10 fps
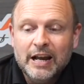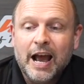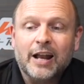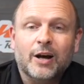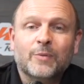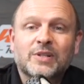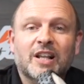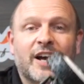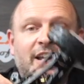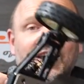and I was
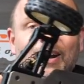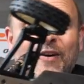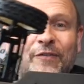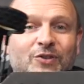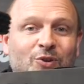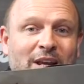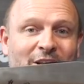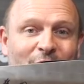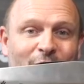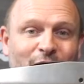lucky enough to get
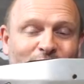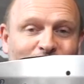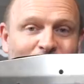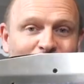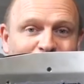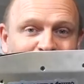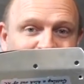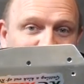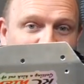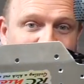it on the show to
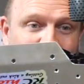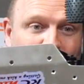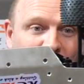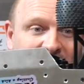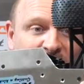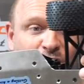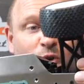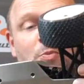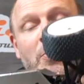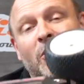show everybody
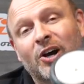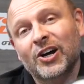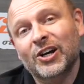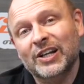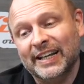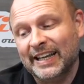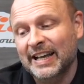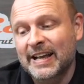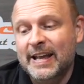super early.